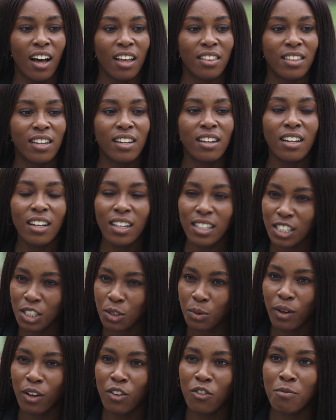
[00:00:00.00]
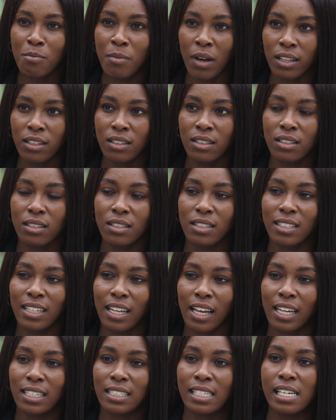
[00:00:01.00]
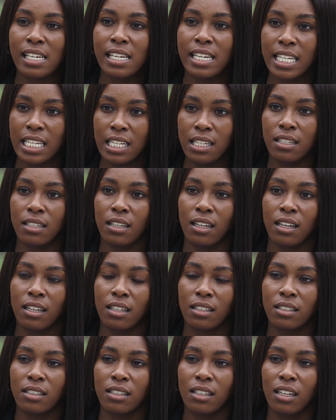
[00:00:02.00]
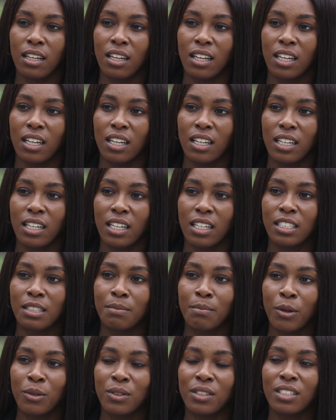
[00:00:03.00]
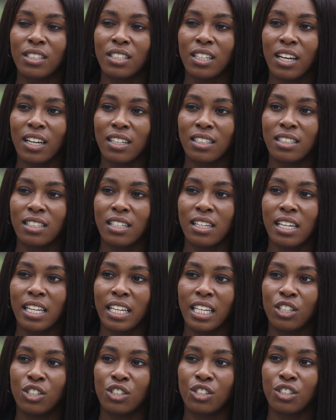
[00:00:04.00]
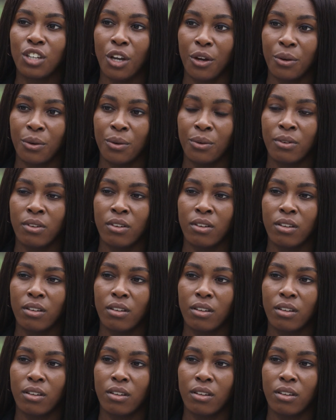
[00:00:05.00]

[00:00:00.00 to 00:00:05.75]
The last 12 months as a leader has most certainly shown